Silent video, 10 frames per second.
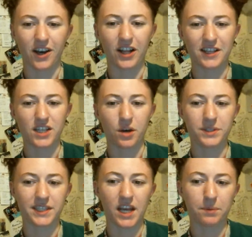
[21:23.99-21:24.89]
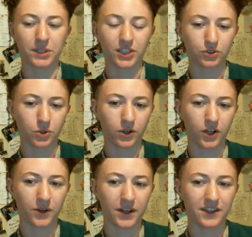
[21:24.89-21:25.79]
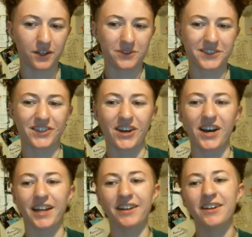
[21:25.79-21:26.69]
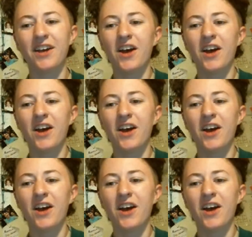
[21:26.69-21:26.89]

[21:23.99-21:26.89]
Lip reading: All I saw was Guillermo del Toro, and then it was gone.